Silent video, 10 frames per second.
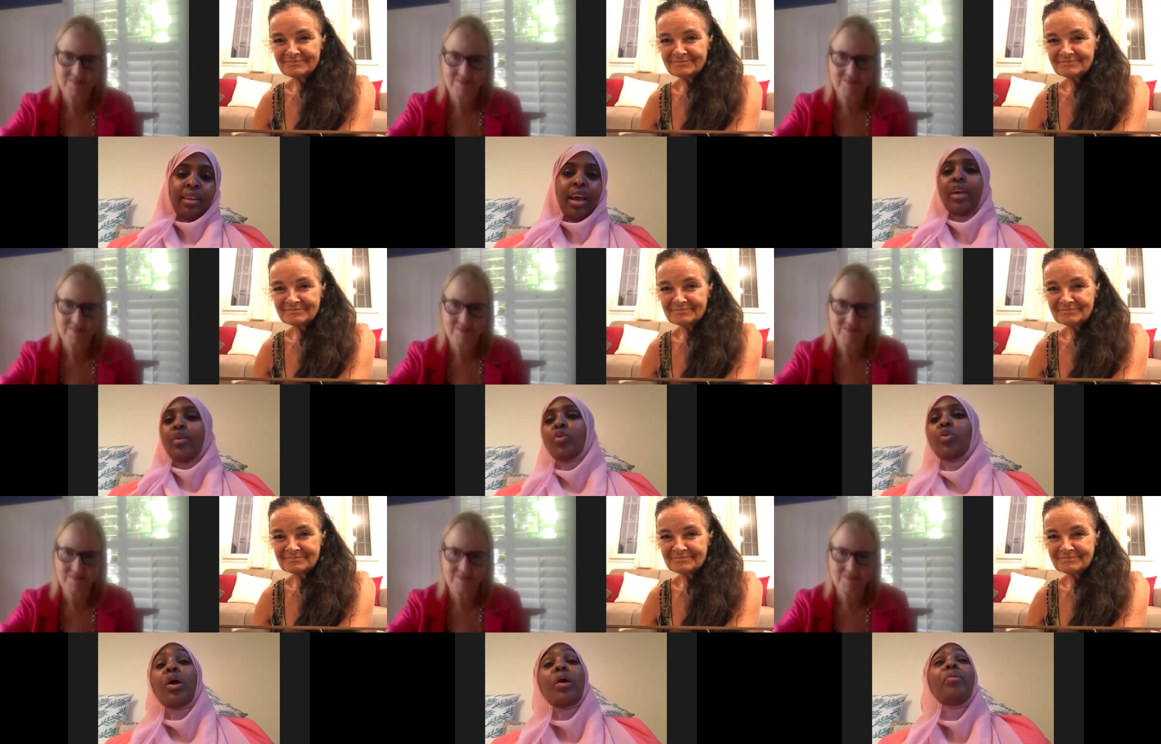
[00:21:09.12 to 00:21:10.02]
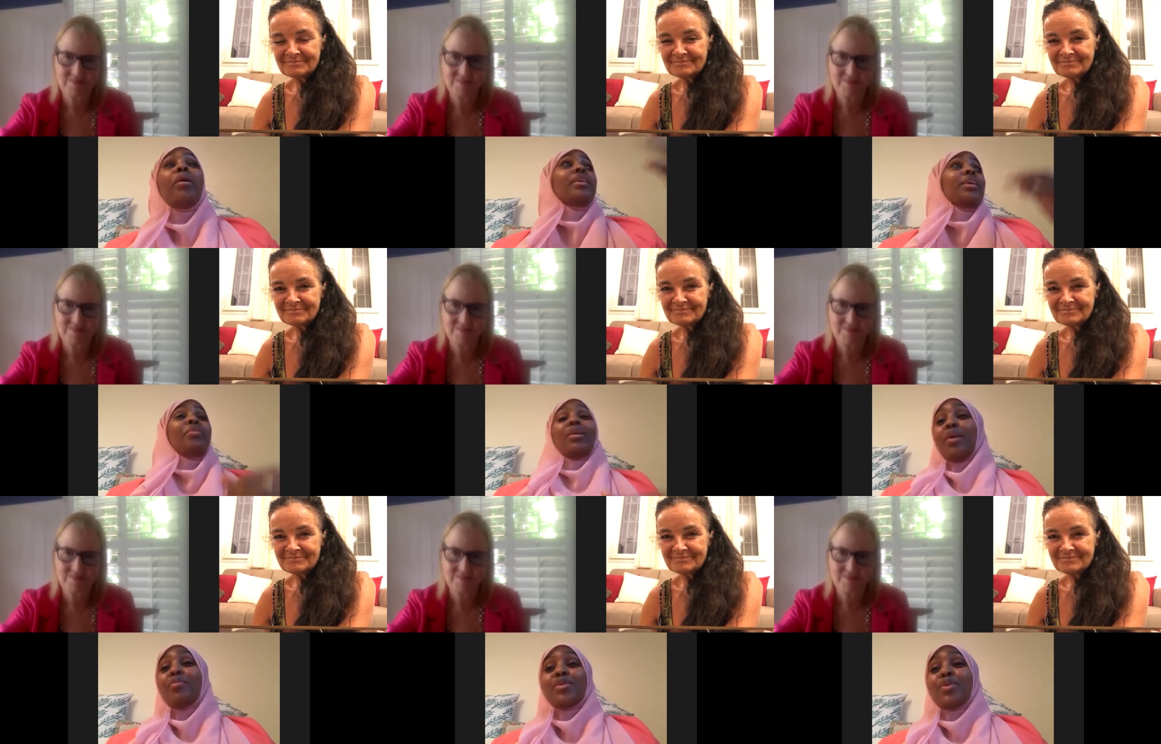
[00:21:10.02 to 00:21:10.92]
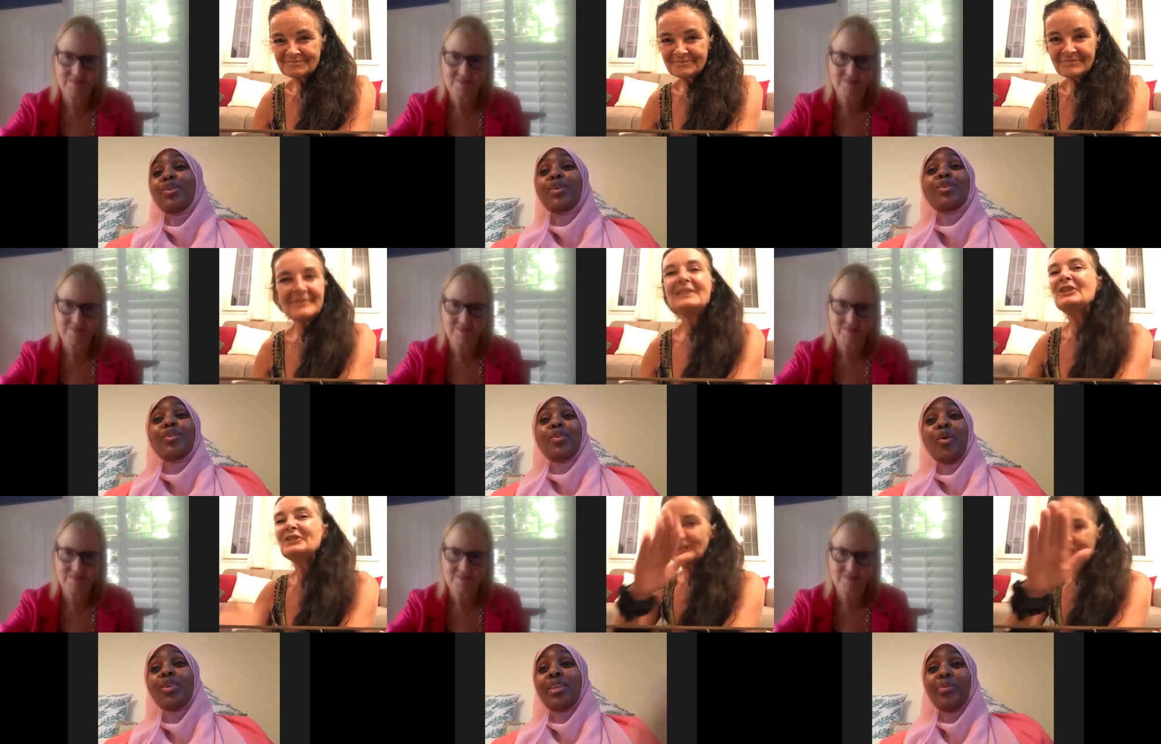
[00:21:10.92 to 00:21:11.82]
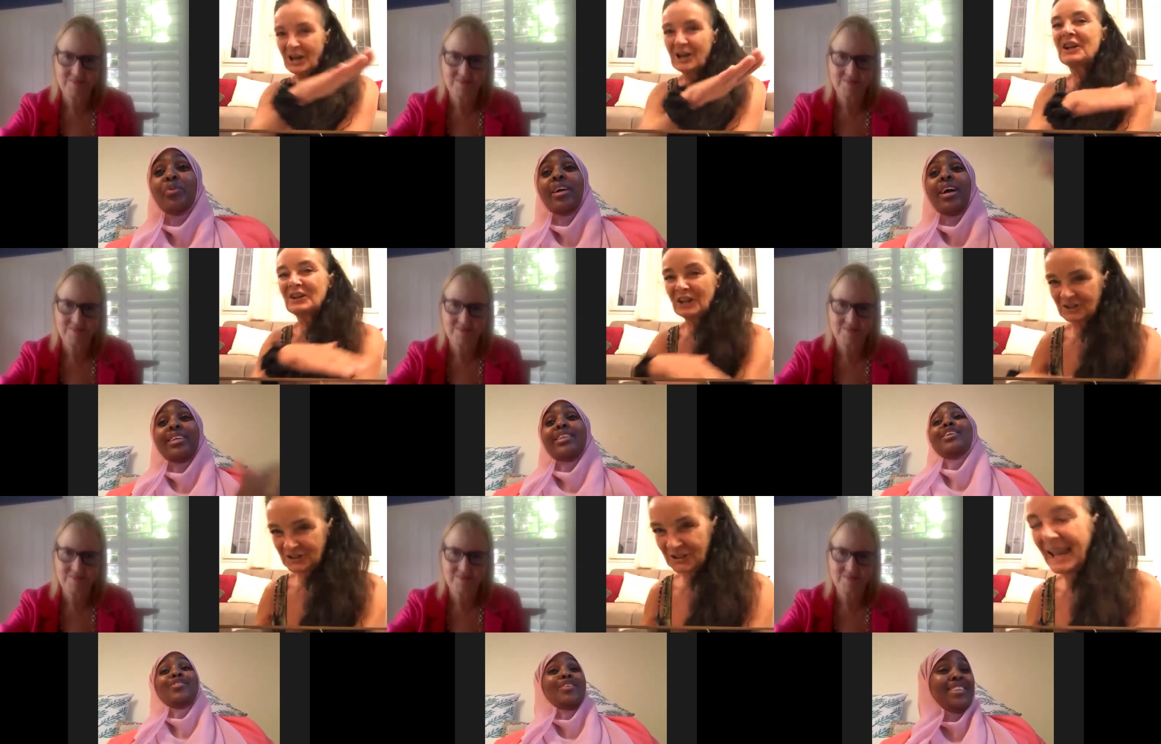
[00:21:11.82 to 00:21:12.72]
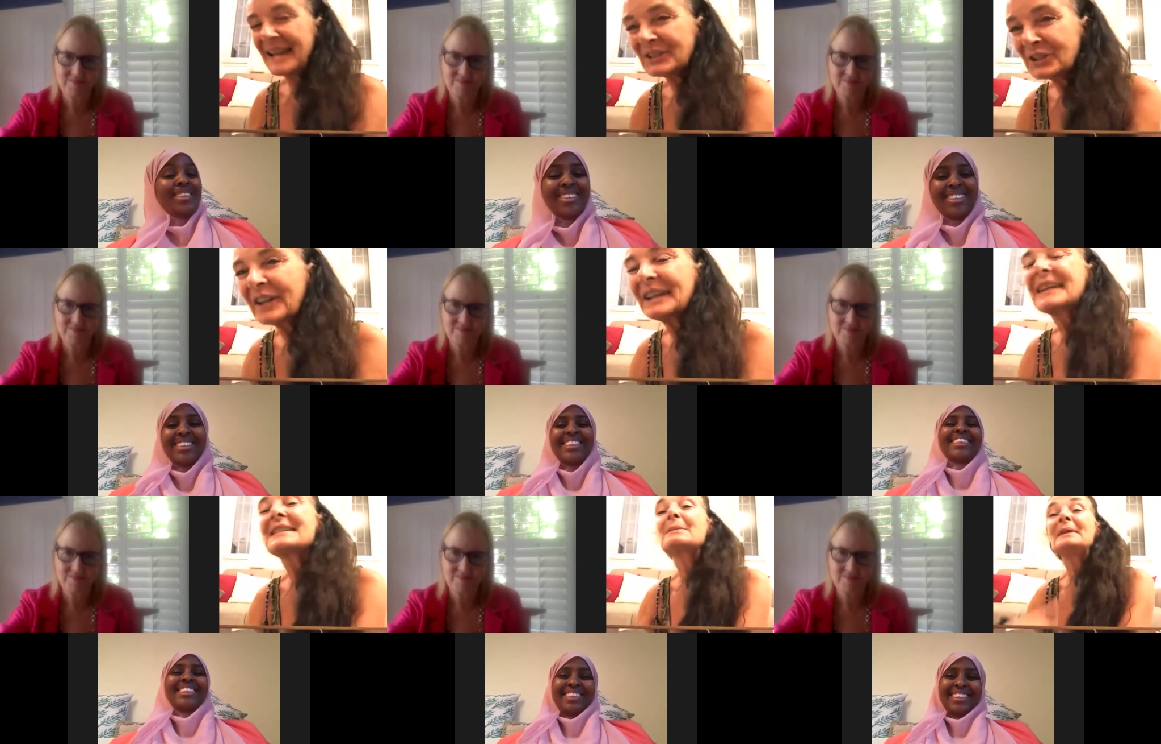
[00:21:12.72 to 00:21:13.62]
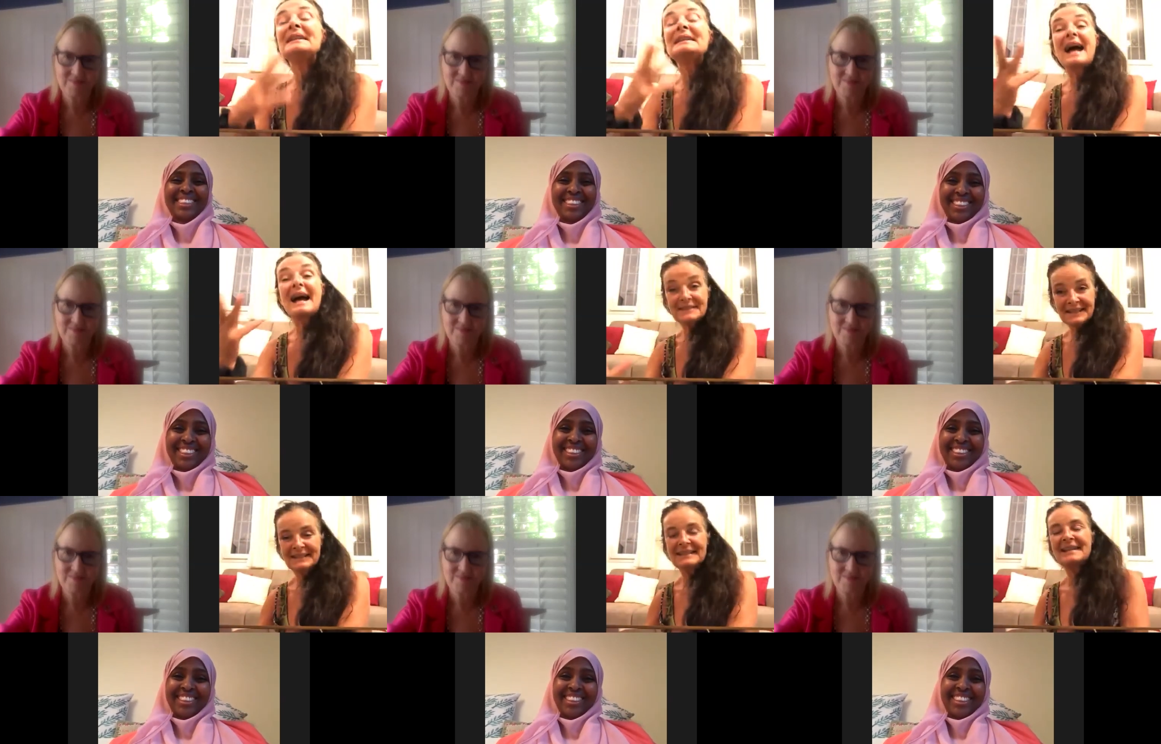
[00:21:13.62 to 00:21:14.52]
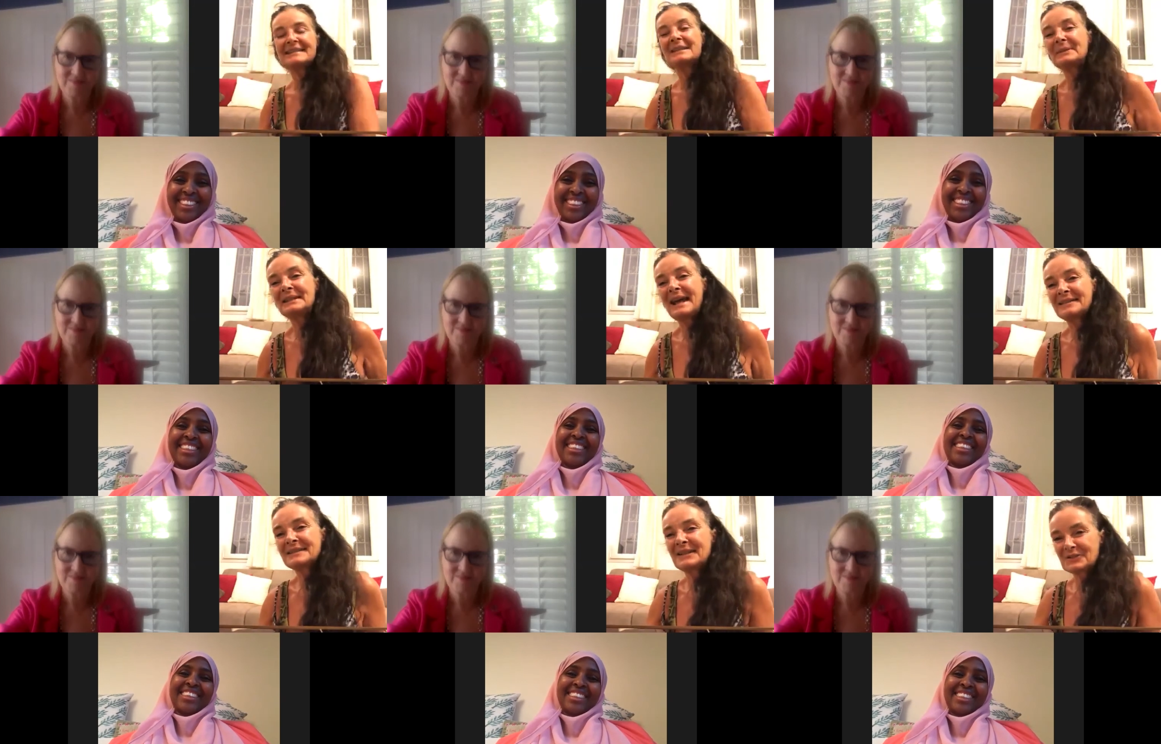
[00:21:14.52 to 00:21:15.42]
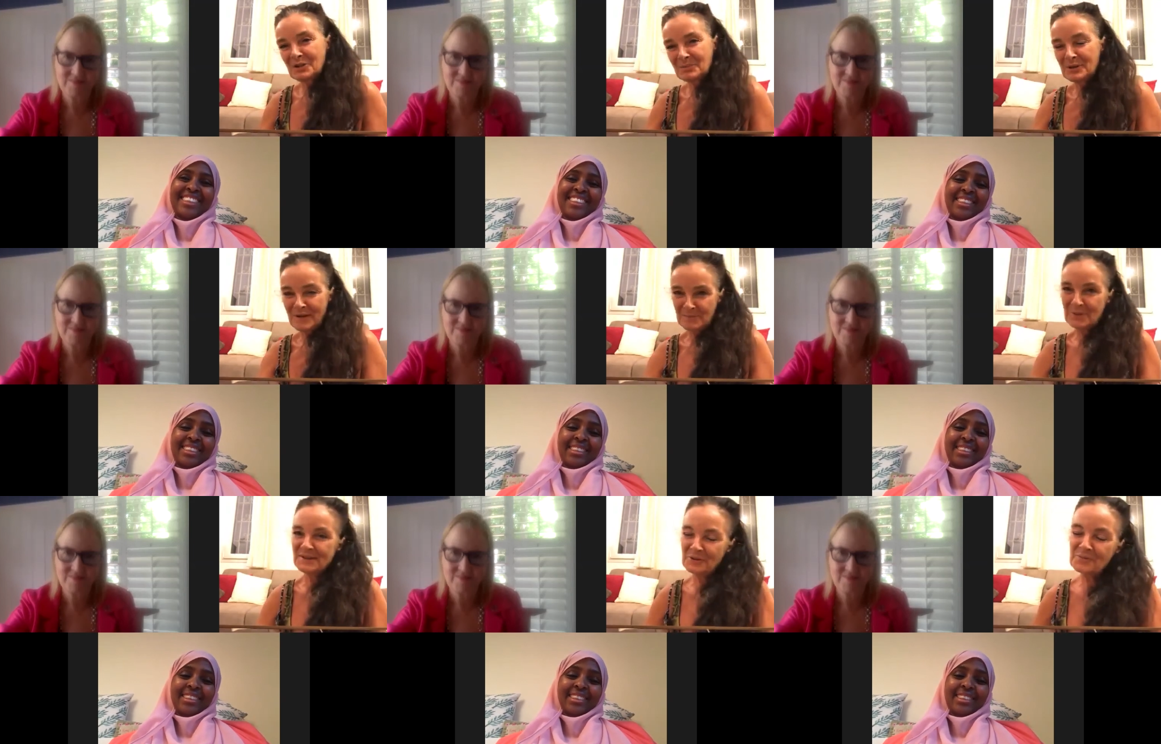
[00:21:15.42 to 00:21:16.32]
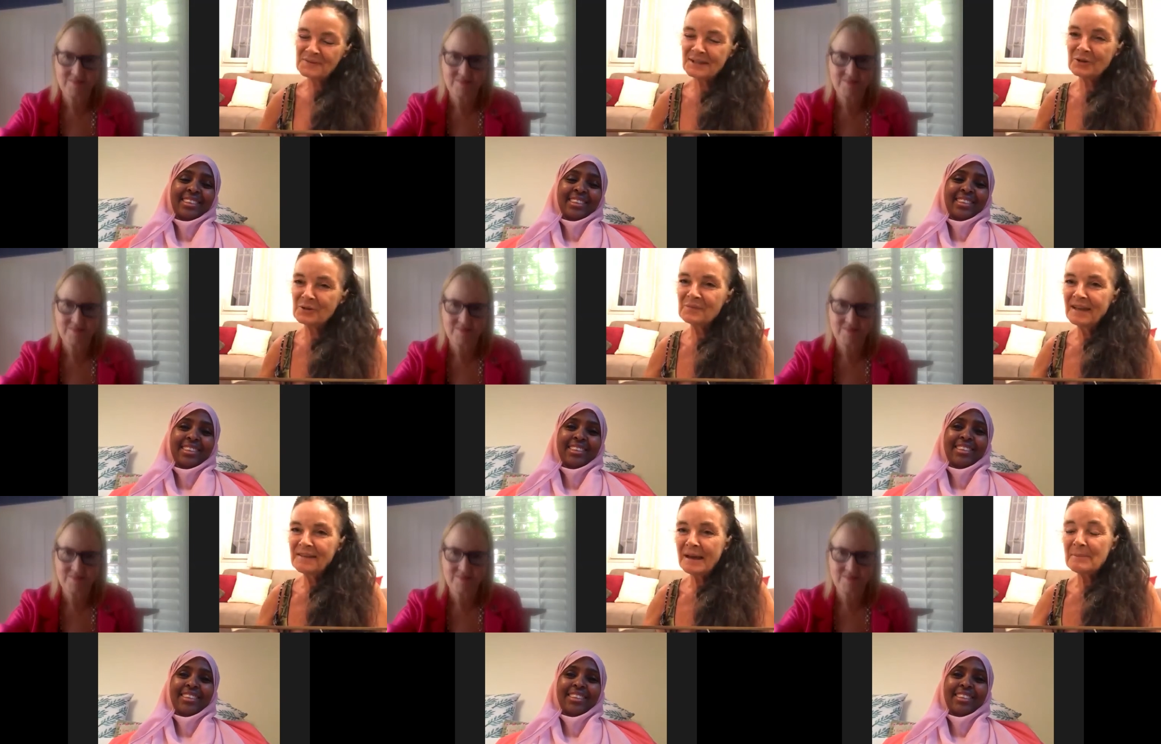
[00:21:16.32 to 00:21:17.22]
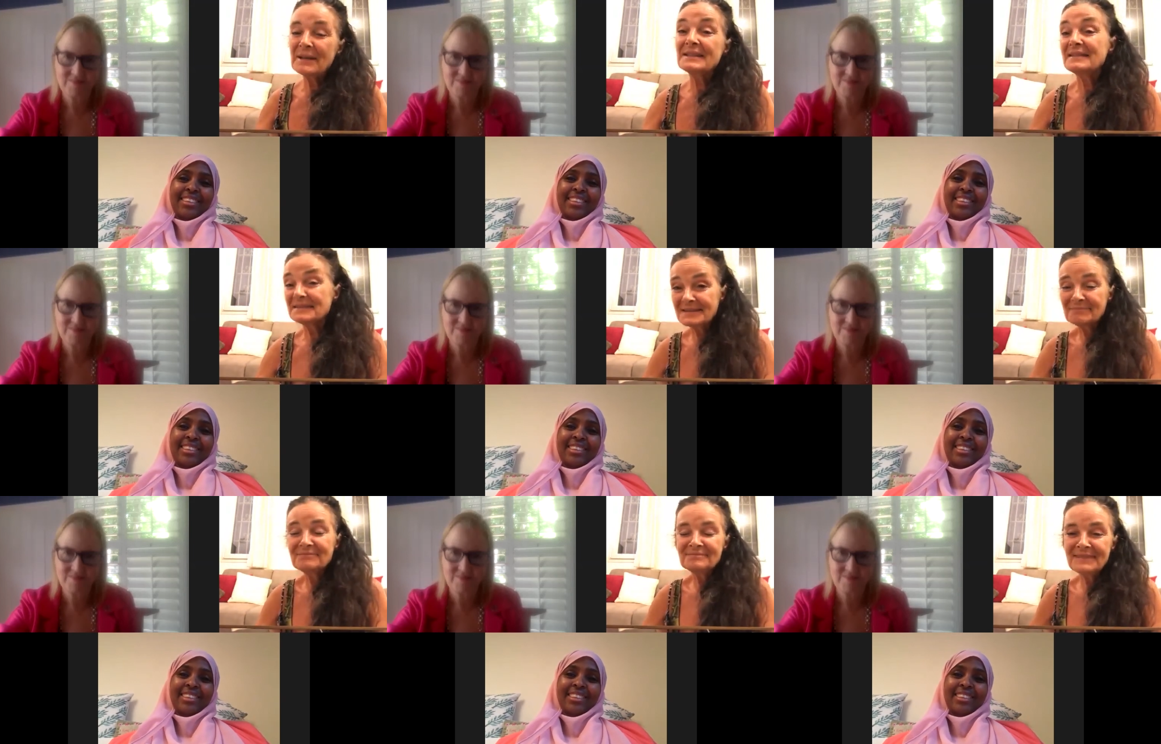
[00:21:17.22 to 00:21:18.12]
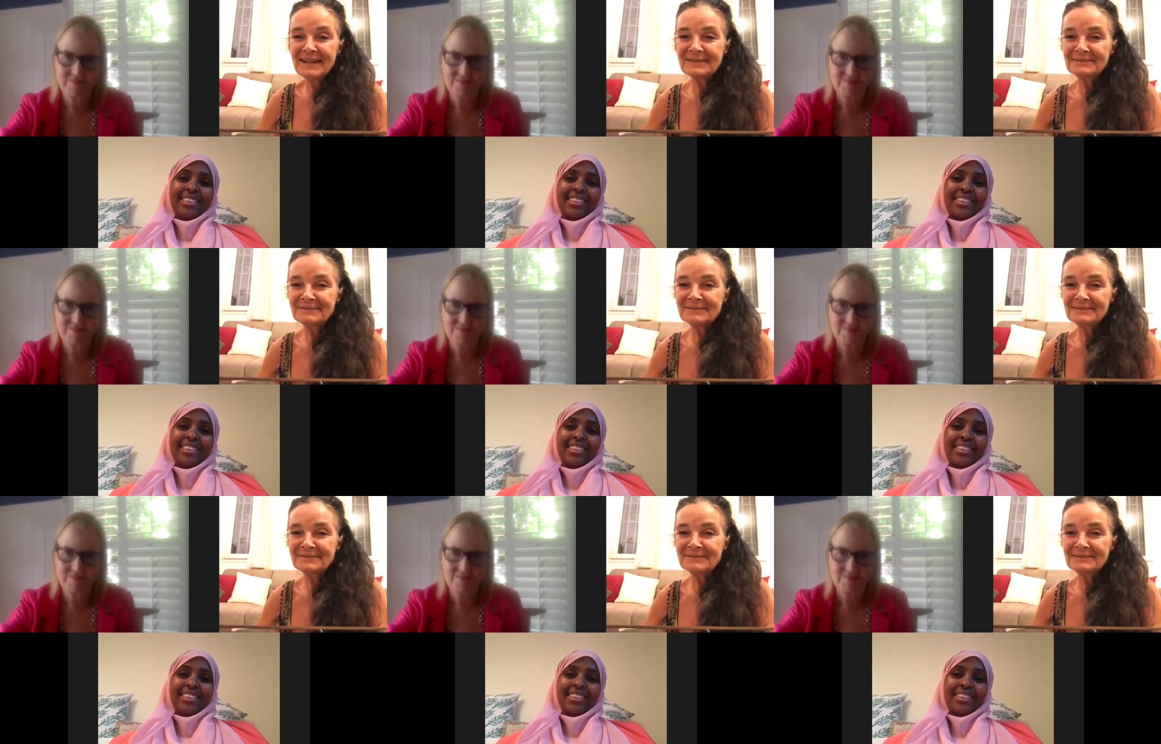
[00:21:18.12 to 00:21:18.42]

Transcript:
Speaker 1: I could talk about it, but I was told not to talk. No, no, actually, yes, you're not allowed because it'll be
Speaker 2: announced. In, yes, it'll be announced in October, November. So, so that makes sense. Yeah.